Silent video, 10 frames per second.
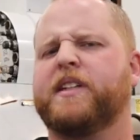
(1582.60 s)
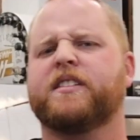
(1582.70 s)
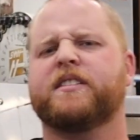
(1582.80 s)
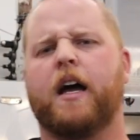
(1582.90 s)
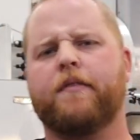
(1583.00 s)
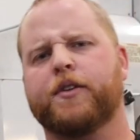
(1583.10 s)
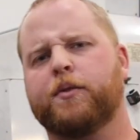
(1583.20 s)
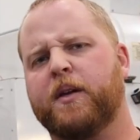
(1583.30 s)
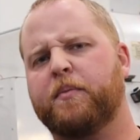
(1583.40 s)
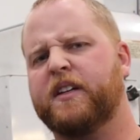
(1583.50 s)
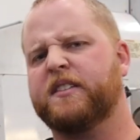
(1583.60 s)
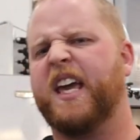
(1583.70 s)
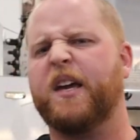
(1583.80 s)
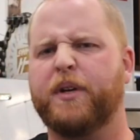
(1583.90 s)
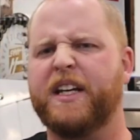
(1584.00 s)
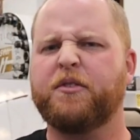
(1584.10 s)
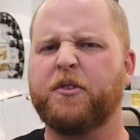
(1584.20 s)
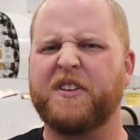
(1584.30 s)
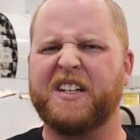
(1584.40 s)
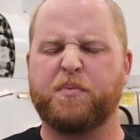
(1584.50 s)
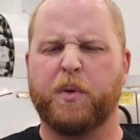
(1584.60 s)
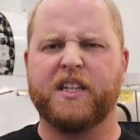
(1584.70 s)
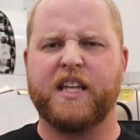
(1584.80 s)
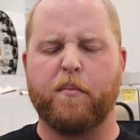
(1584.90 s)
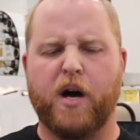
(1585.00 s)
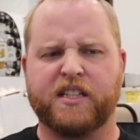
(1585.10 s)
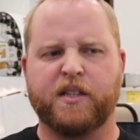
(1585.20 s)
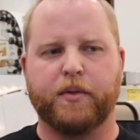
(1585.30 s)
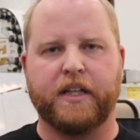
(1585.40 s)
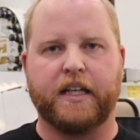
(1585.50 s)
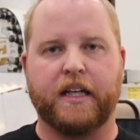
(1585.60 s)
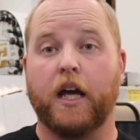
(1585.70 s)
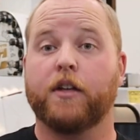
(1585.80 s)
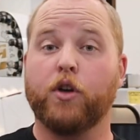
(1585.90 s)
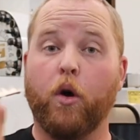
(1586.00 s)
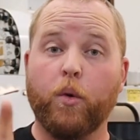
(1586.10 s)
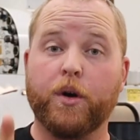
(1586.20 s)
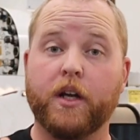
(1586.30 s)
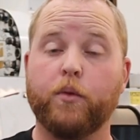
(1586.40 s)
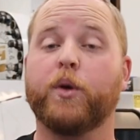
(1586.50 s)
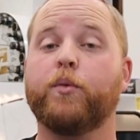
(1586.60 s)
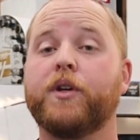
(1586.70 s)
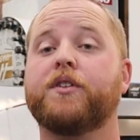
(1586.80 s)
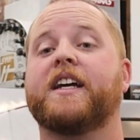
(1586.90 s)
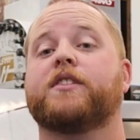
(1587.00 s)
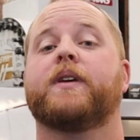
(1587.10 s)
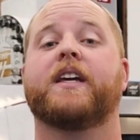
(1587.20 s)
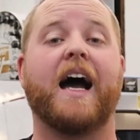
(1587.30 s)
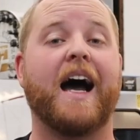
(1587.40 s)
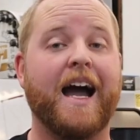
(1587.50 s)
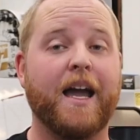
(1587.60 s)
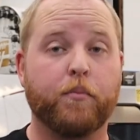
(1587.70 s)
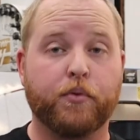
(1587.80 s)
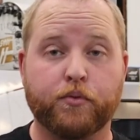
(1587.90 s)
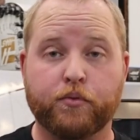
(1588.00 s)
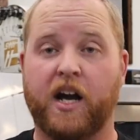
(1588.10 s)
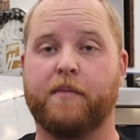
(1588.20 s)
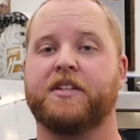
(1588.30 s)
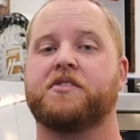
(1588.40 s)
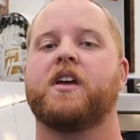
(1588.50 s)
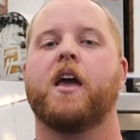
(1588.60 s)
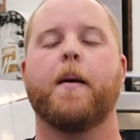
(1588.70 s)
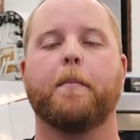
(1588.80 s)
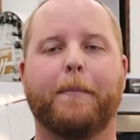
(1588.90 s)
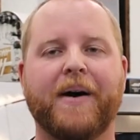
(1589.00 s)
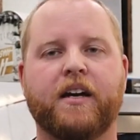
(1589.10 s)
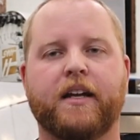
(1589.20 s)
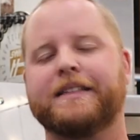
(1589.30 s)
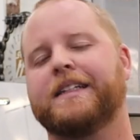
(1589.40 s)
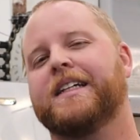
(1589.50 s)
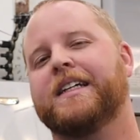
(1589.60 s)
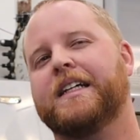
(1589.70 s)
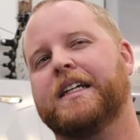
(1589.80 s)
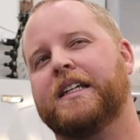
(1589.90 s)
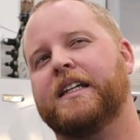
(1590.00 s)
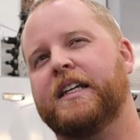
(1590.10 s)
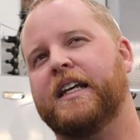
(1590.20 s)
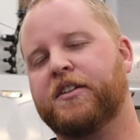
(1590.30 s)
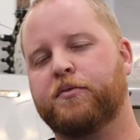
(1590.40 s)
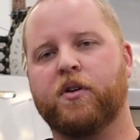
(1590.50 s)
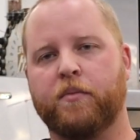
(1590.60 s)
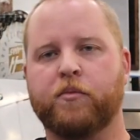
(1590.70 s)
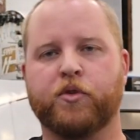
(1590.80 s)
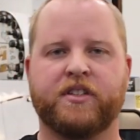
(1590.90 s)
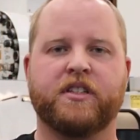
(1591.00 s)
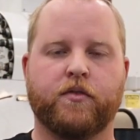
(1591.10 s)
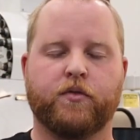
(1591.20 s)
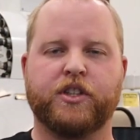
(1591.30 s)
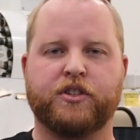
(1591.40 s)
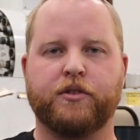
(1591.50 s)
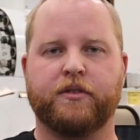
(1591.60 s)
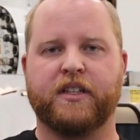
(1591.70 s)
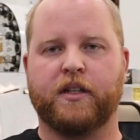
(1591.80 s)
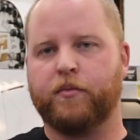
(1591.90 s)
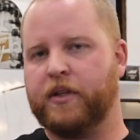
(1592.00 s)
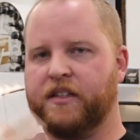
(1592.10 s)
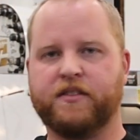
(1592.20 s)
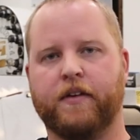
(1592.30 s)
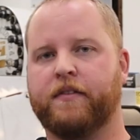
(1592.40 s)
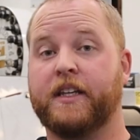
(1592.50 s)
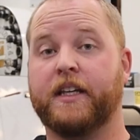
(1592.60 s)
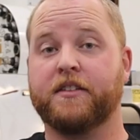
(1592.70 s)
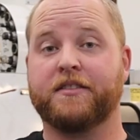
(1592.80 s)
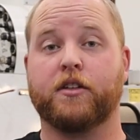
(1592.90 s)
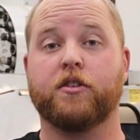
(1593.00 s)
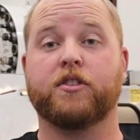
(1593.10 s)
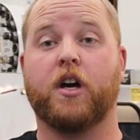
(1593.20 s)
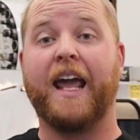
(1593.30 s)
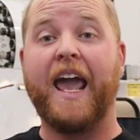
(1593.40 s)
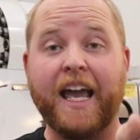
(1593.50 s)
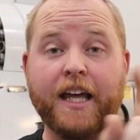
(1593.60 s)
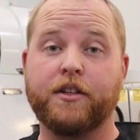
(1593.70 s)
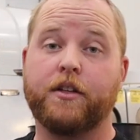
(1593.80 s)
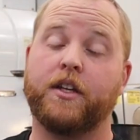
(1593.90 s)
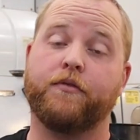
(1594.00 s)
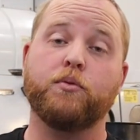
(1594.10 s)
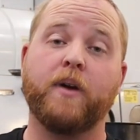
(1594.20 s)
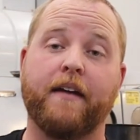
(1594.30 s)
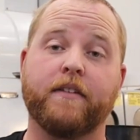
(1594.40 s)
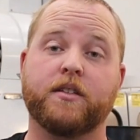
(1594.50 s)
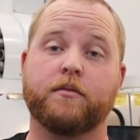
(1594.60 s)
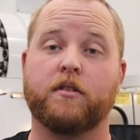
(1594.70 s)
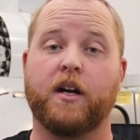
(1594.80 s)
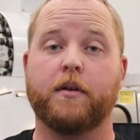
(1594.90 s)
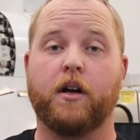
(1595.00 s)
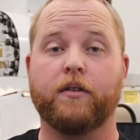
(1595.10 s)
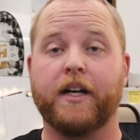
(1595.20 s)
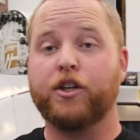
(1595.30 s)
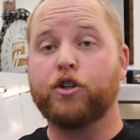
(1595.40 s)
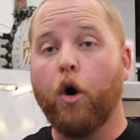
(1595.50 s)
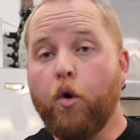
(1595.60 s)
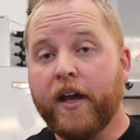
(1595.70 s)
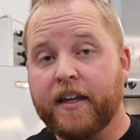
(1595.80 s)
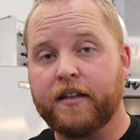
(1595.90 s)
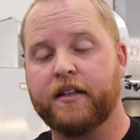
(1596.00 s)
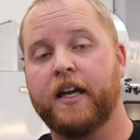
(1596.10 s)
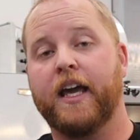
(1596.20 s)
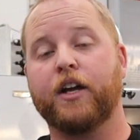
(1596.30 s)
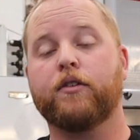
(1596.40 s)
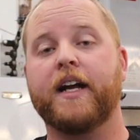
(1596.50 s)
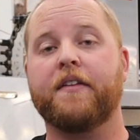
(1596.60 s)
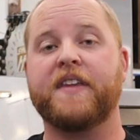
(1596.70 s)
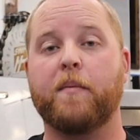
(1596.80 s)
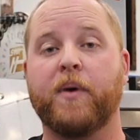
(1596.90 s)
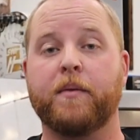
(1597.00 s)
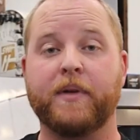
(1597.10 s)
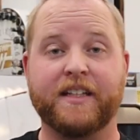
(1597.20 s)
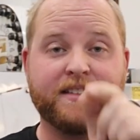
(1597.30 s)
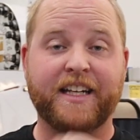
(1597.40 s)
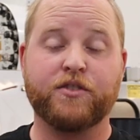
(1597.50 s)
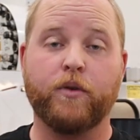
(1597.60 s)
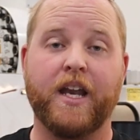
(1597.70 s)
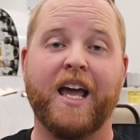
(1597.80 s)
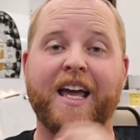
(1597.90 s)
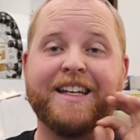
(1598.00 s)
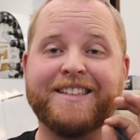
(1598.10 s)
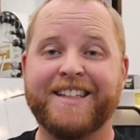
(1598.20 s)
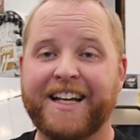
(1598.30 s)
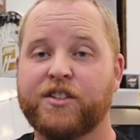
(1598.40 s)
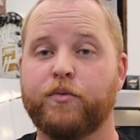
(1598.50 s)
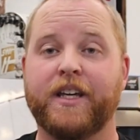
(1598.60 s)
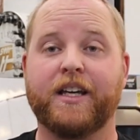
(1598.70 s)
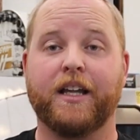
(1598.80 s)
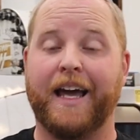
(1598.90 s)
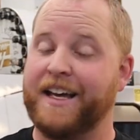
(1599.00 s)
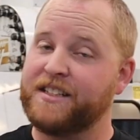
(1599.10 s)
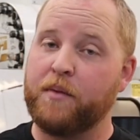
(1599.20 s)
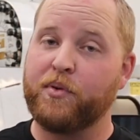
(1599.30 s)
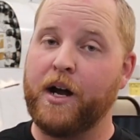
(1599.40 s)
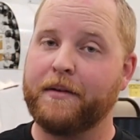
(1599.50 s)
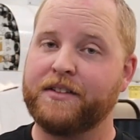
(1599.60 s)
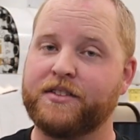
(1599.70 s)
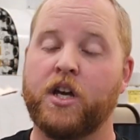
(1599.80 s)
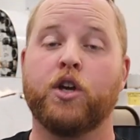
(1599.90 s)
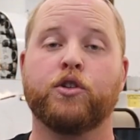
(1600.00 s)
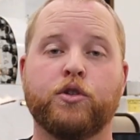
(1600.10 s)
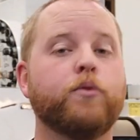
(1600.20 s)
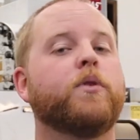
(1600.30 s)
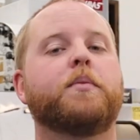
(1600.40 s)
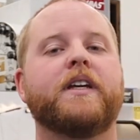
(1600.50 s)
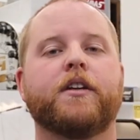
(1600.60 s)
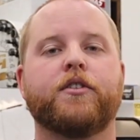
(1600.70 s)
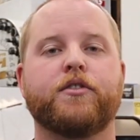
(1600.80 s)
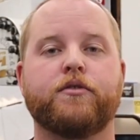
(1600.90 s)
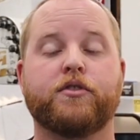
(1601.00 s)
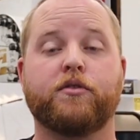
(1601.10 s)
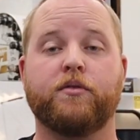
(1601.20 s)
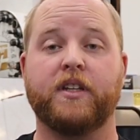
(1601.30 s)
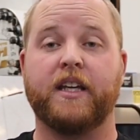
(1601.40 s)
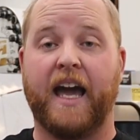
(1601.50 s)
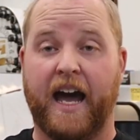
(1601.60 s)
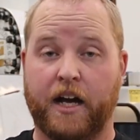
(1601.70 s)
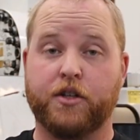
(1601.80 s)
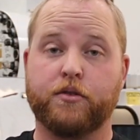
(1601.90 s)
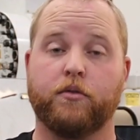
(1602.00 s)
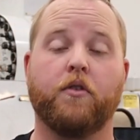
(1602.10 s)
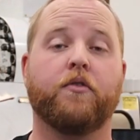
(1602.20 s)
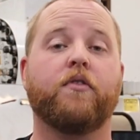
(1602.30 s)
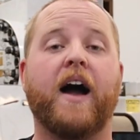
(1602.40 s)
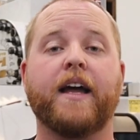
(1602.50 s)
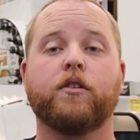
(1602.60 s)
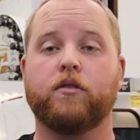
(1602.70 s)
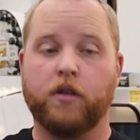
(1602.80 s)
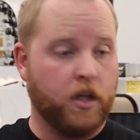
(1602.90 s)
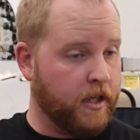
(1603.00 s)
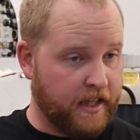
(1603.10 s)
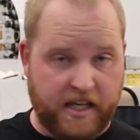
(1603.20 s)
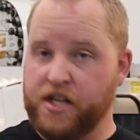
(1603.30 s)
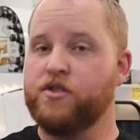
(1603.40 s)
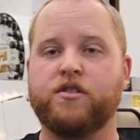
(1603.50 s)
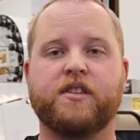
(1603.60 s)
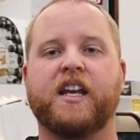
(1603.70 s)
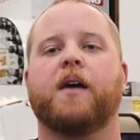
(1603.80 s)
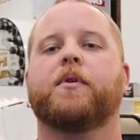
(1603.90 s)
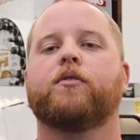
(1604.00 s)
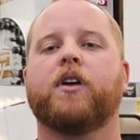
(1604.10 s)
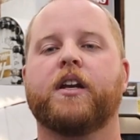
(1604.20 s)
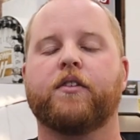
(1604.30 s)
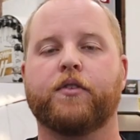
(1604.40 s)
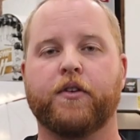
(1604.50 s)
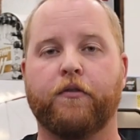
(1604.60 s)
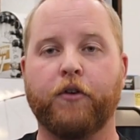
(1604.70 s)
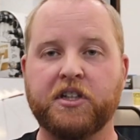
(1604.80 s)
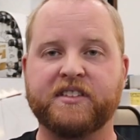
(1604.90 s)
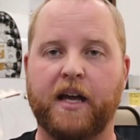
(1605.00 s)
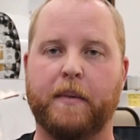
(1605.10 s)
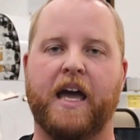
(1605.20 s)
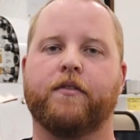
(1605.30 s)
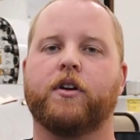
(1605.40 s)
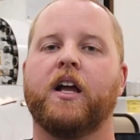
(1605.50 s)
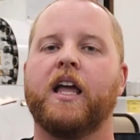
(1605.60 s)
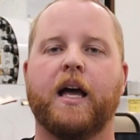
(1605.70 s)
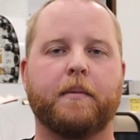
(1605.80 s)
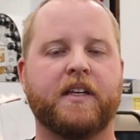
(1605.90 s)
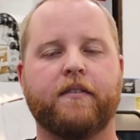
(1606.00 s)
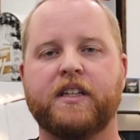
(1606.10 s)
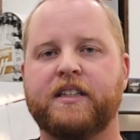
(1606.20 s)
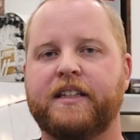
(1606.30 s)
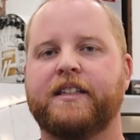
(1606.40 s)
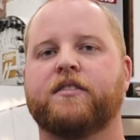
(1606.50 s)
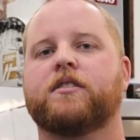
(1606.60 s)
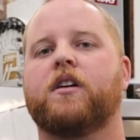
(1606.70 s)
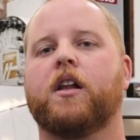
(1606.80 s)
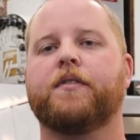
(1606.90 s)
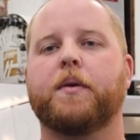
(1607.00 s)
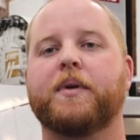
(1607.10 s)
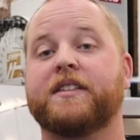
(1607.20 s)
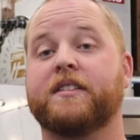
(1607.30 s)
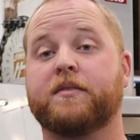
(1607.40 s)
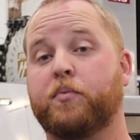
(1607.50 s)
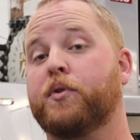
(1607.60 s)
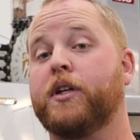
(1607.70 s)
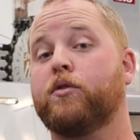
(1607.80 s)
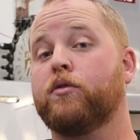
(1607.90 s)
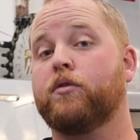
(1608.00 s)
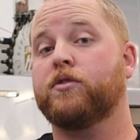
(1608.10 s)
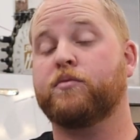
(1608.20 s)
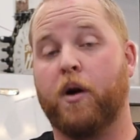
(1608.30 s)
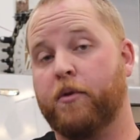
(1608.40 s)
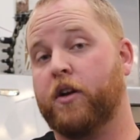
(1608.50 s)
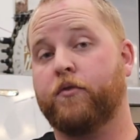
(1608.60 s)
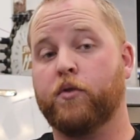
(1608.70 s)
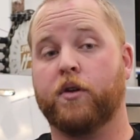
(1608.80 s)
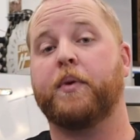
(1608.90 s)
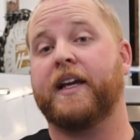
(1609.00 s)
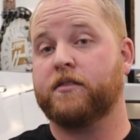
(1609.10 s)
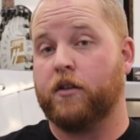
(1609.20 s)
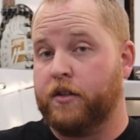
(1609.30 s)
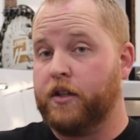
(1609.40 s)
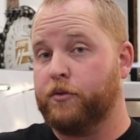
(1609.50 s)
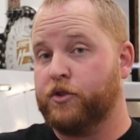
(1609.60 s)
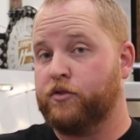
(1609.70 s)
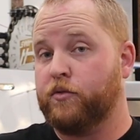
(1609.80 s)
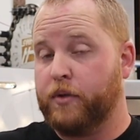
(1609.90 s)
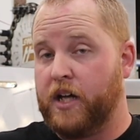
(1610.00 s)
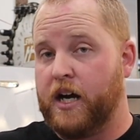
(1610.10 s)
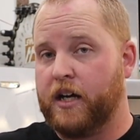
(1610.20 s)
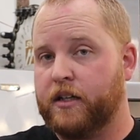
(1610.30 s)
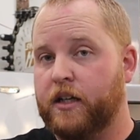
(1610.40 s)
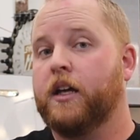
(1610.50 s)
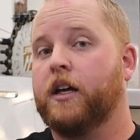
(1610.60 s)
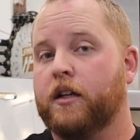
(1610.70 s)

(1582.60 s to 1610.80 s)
place to stop for the week because, hey, we never finished putting that boxing plate in. Don't worry, we will next week, I promise. But next week will make more sense if we just do it then because of everything else that goes on. And if you haven't subscribed already, go hit and gray out that button because guess what? Next week, as I promised, you will be introduced to the actual final engine that I've been running for the first time ever. I'm gonna give you the details on all of it because it's a pretty cool small block Ford based on the original block.